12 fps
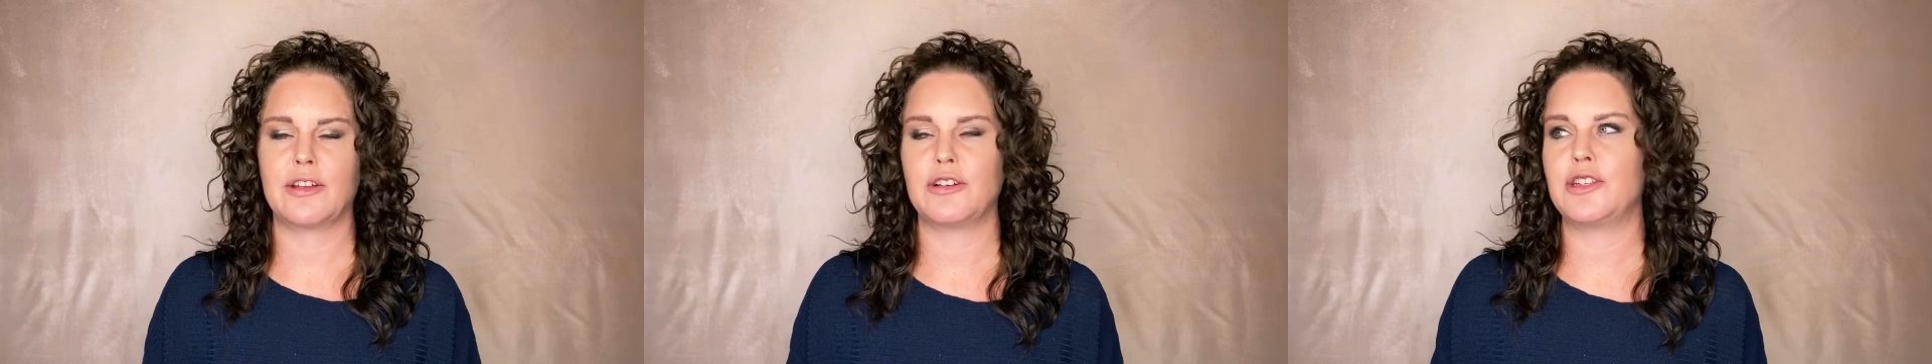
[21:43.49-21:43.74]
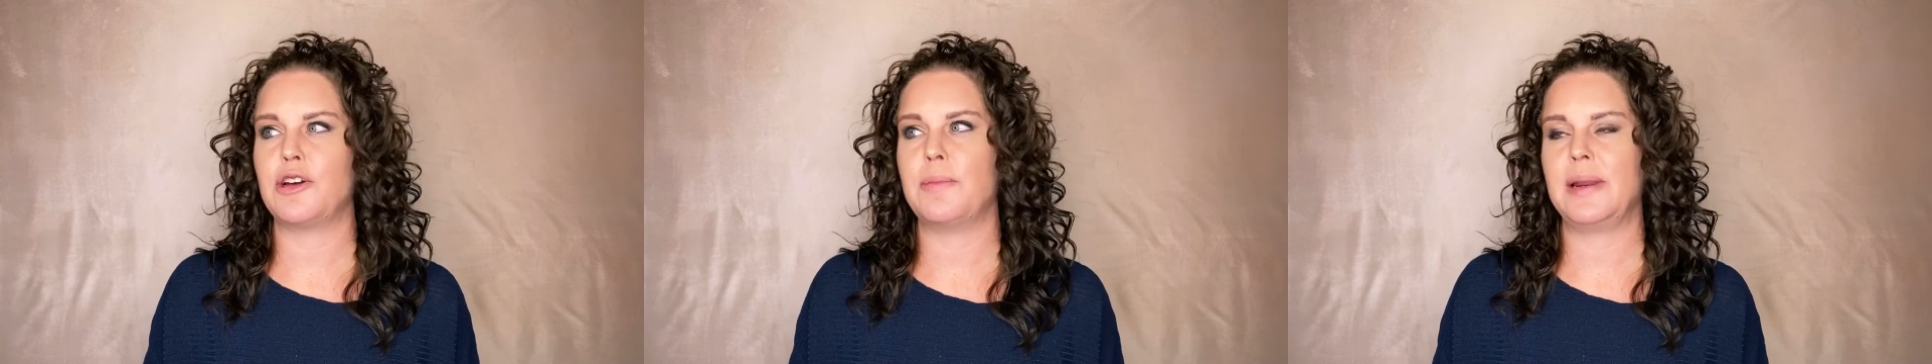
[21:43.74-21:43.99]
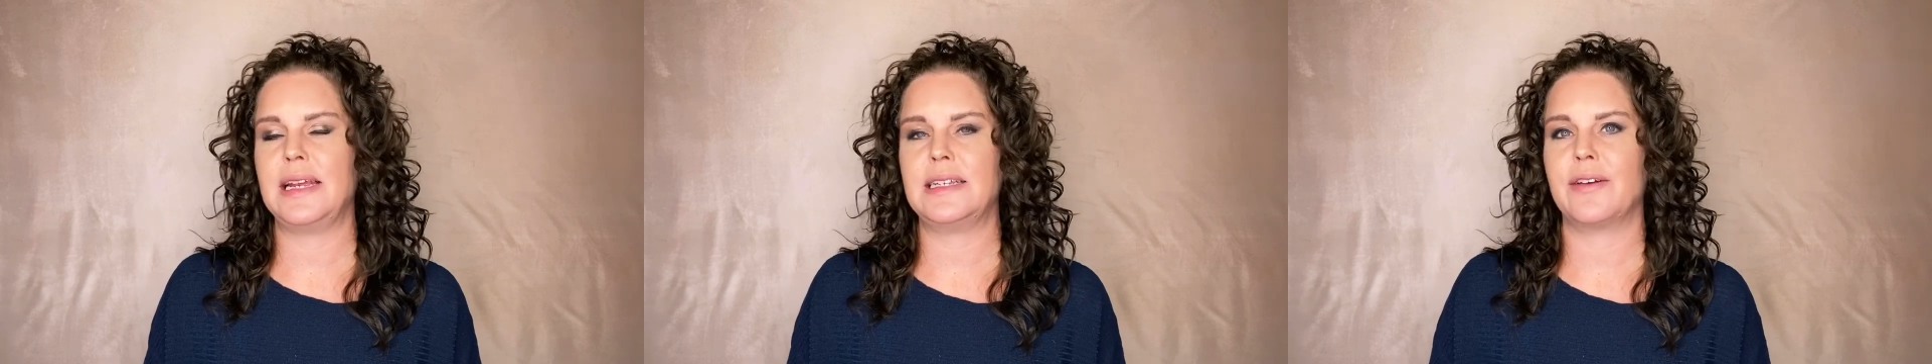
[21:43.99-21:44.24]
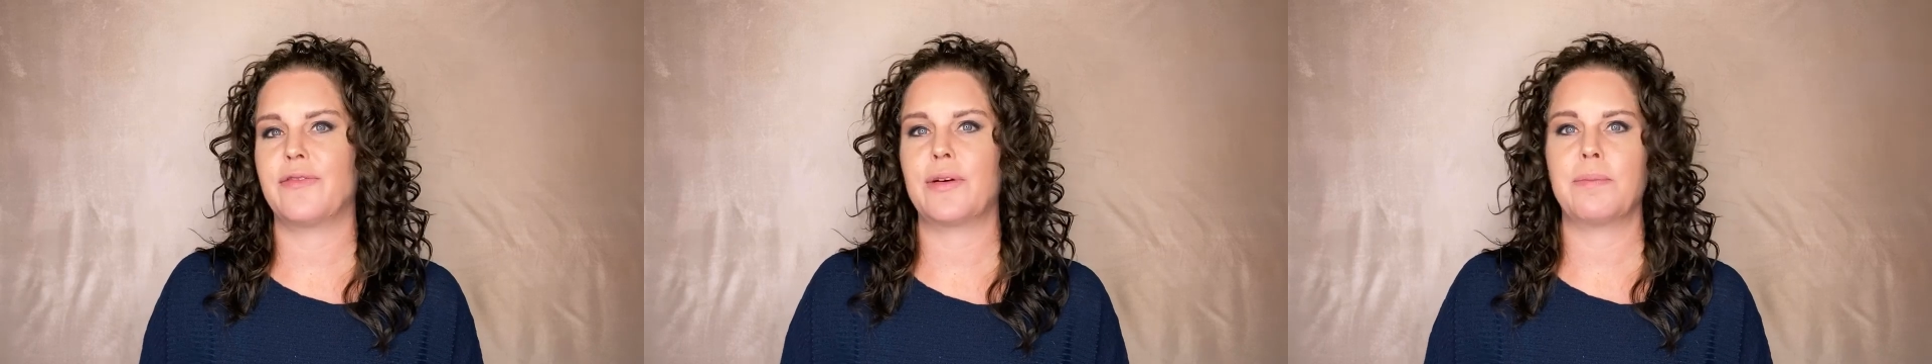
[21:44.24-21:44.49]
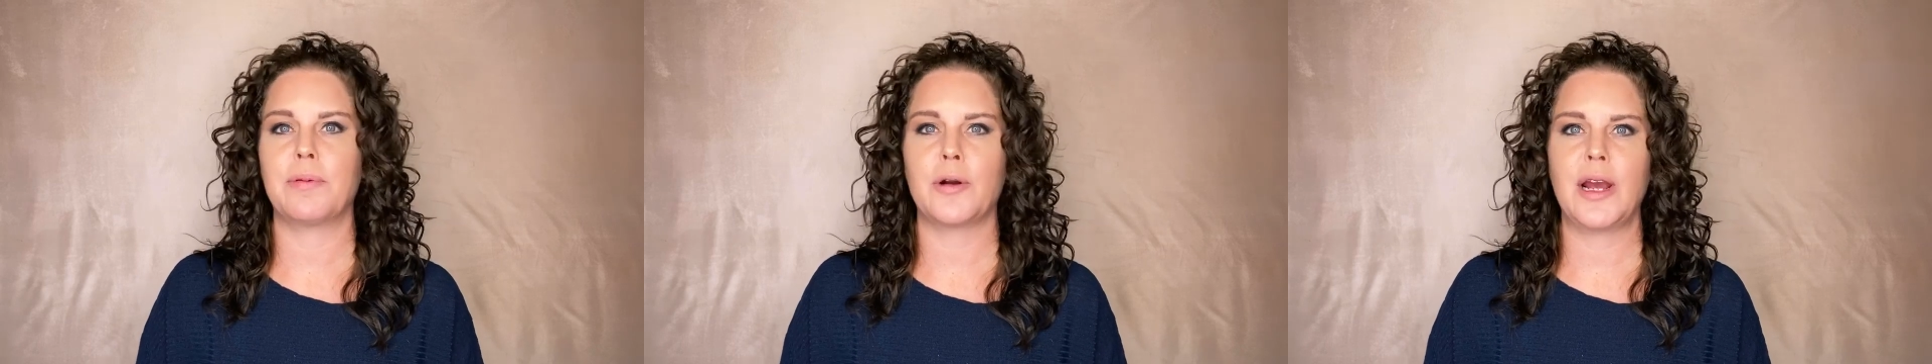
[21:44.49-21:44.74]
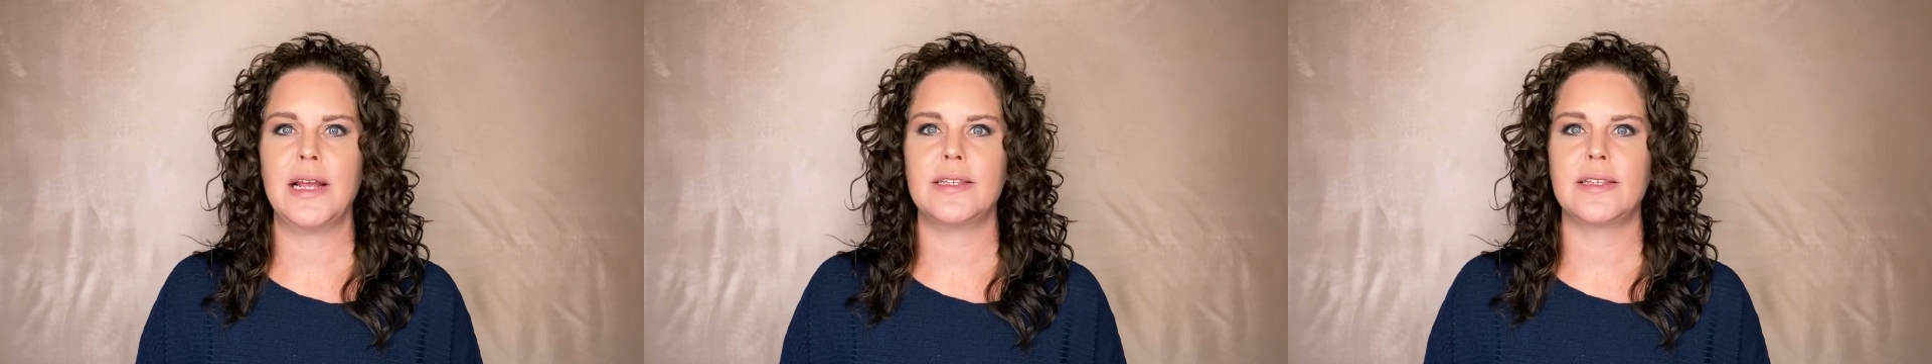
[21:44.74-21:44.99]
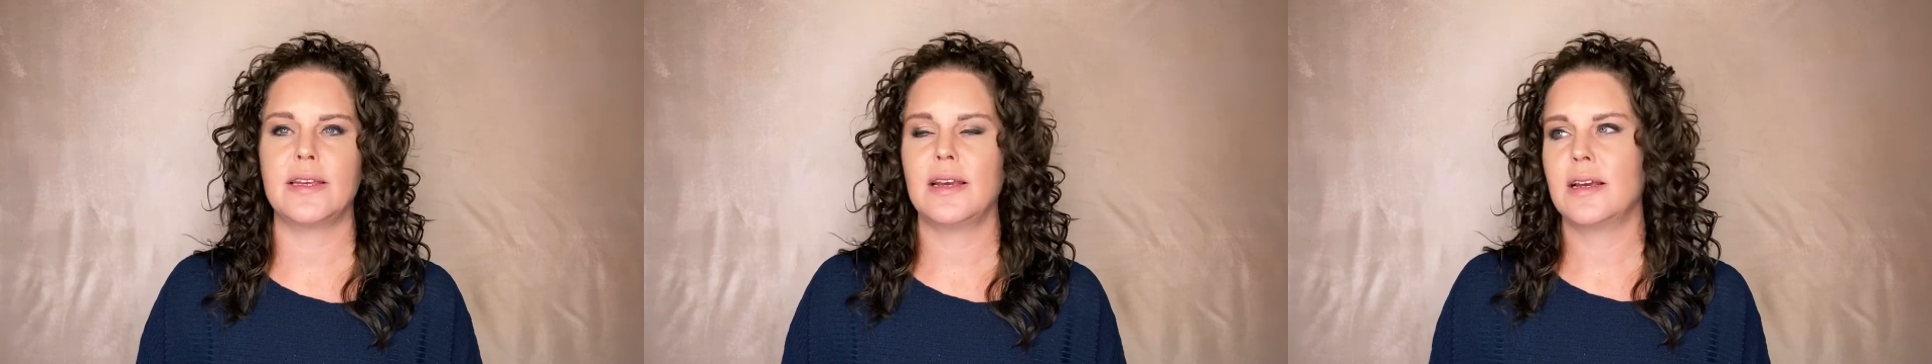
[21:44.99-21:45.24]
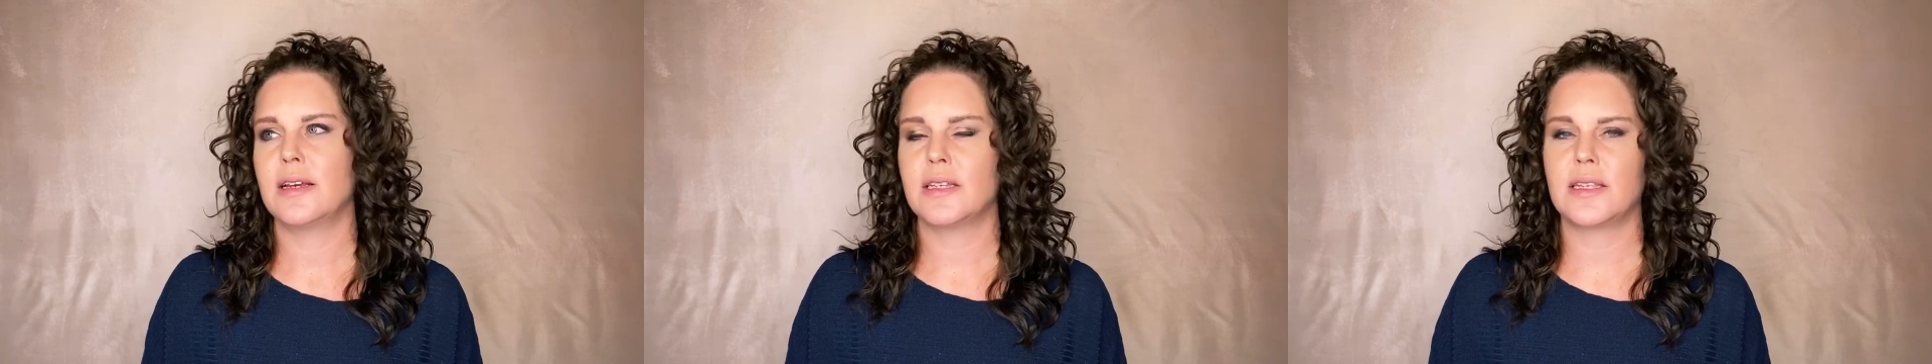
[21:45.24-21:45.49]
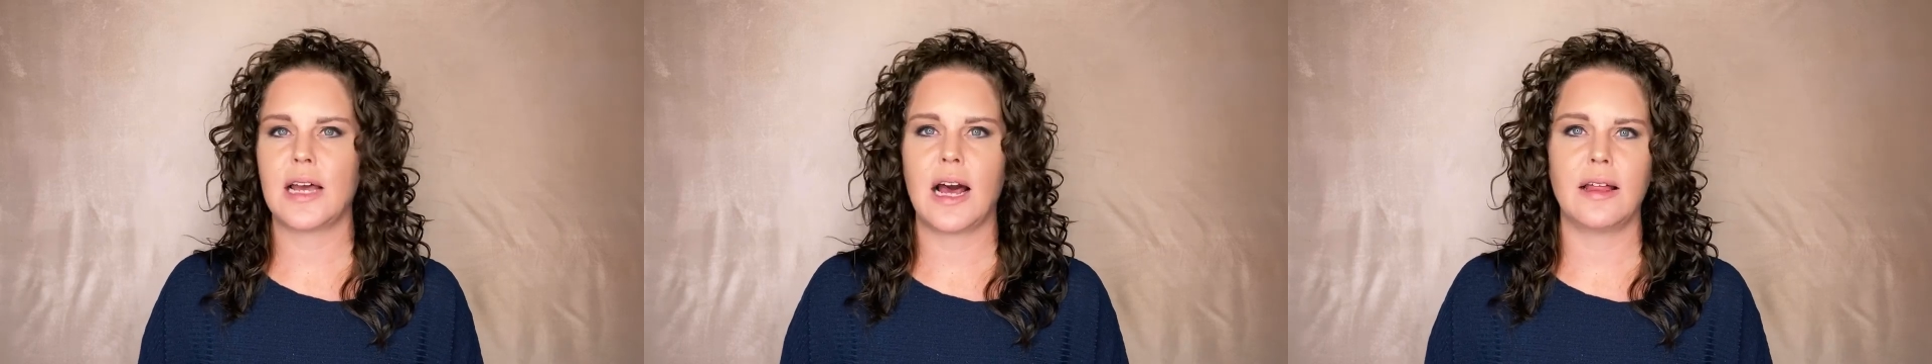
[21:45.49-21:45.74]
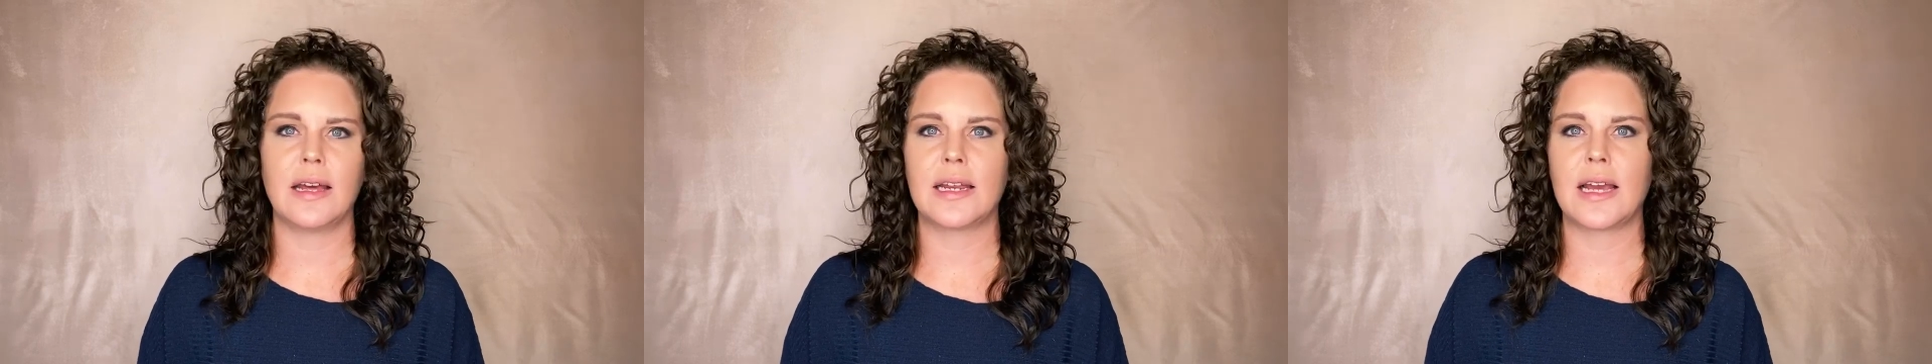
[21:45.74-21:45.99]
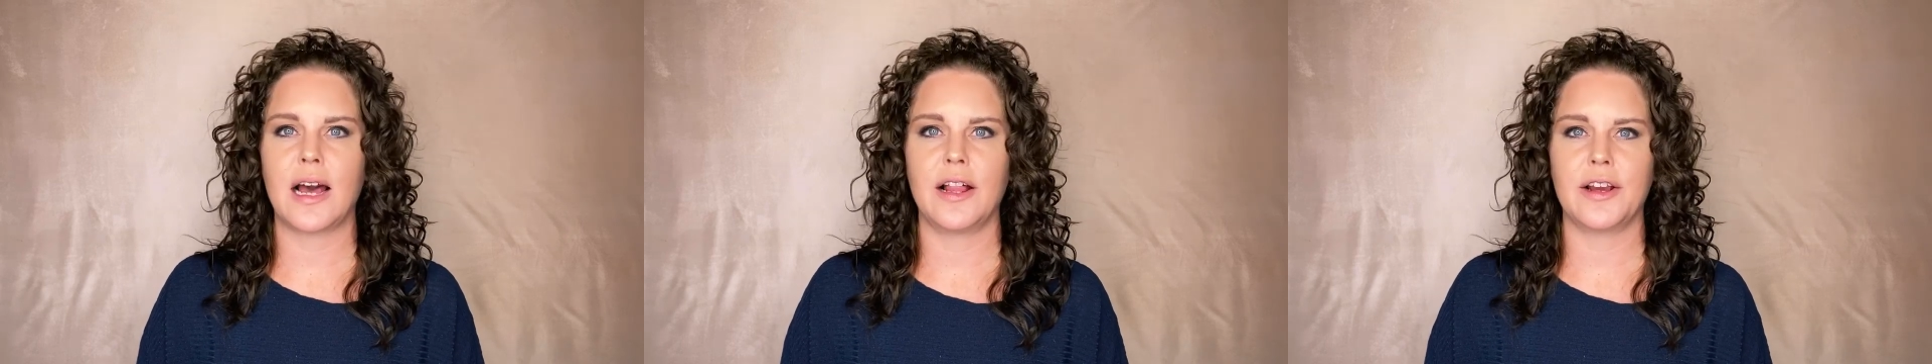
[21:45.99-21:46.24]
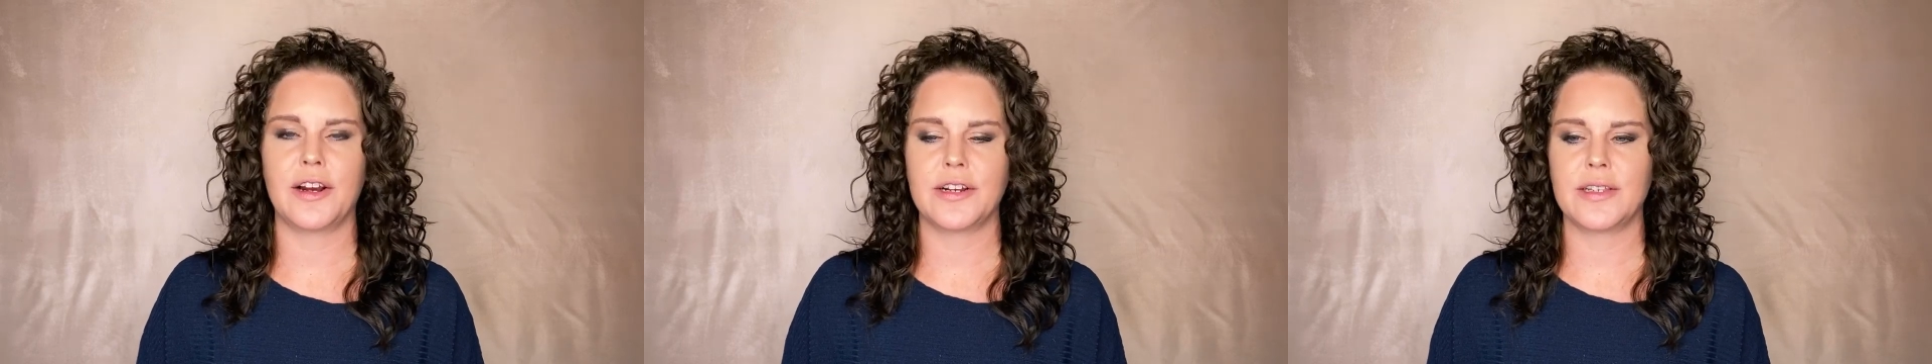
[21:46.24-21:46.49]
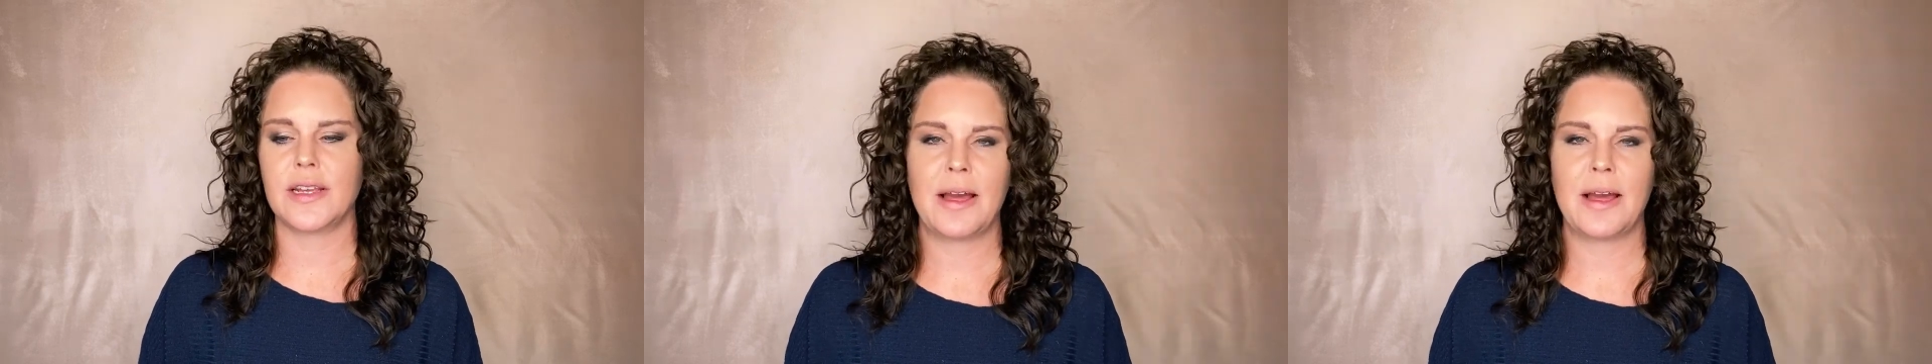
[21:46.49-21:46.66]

There's so many different prints, solid colors.